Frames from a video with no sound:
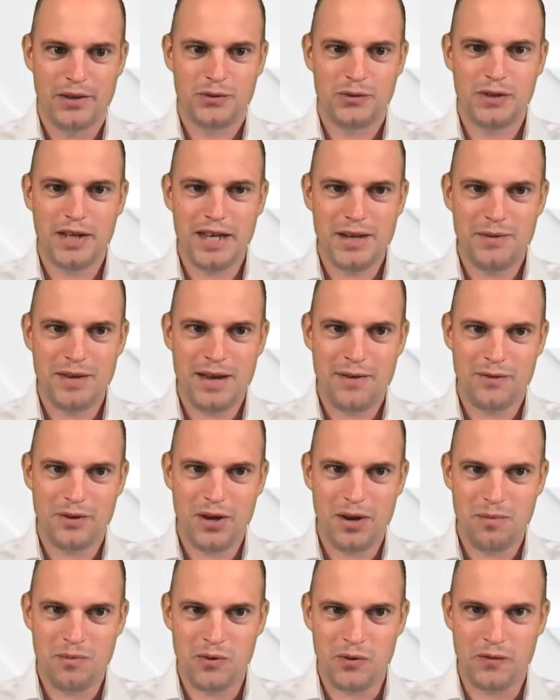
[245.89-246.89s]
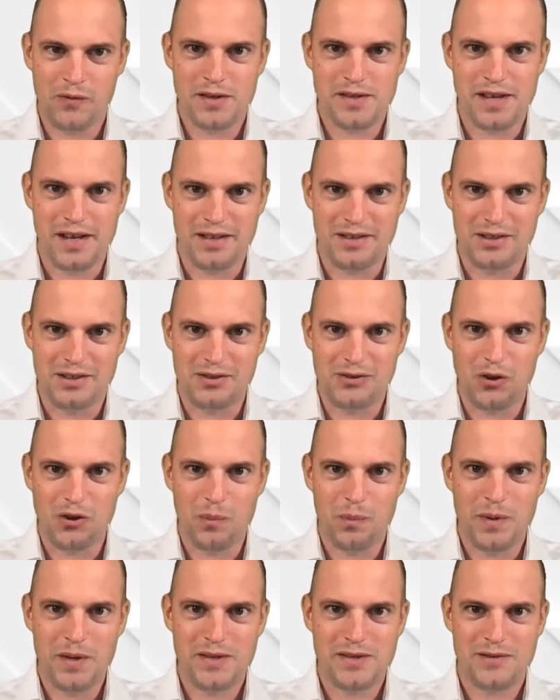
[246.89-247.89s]
Today we have a number of exciting
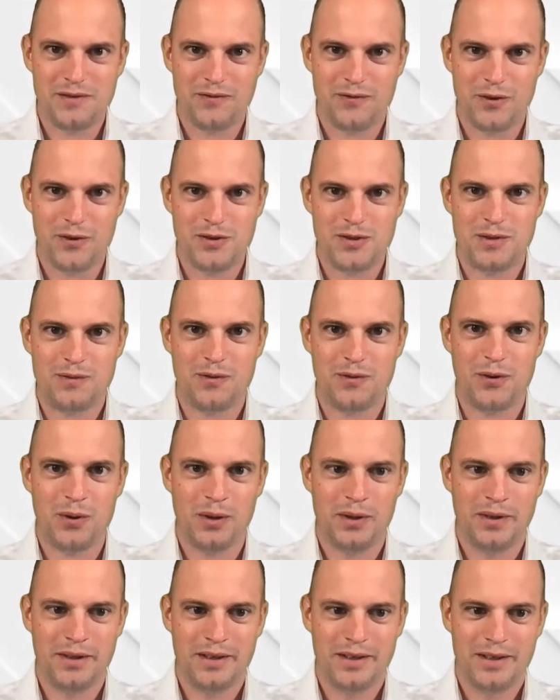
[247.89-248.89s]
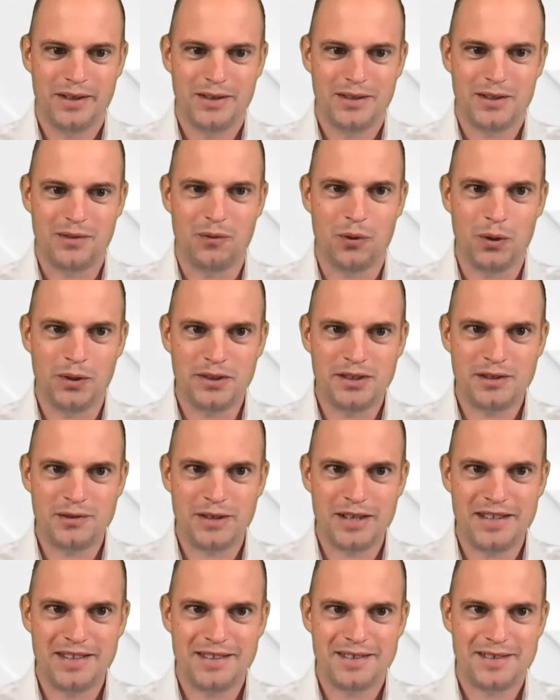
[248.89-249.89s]
topics. First of all, the
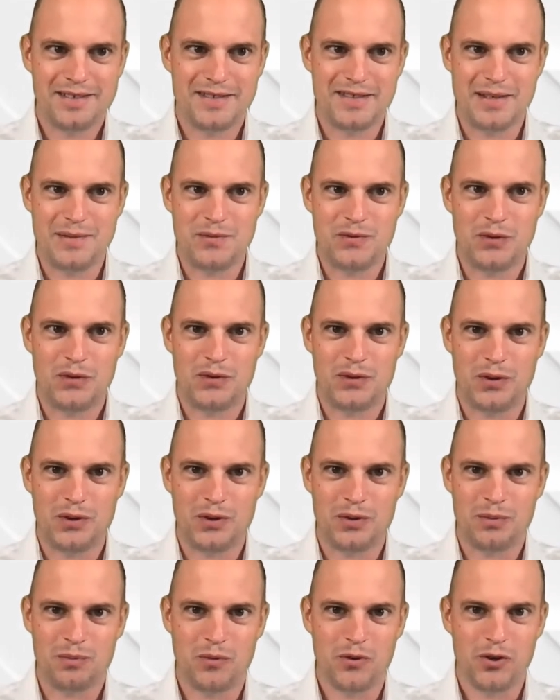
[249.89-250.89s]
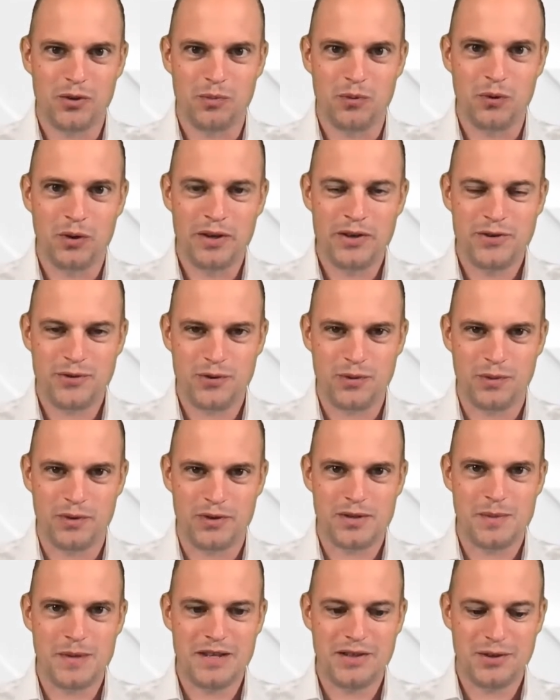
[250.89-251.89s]
Wallstreet seems to turn more bullish
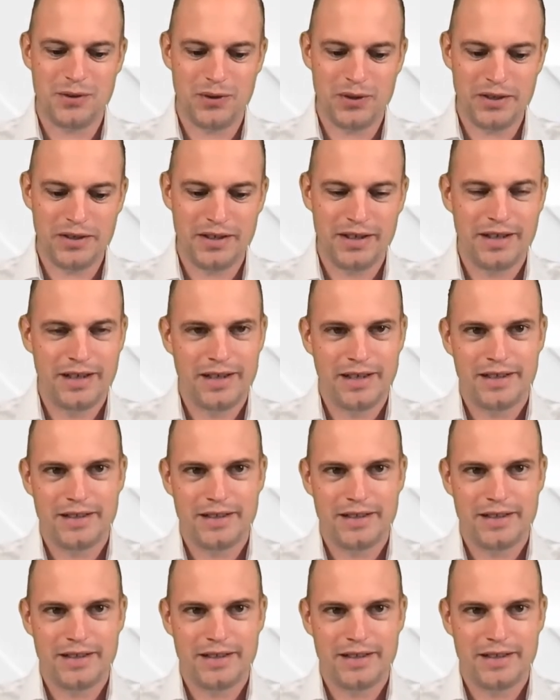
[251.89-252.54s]
towards Bitcoin.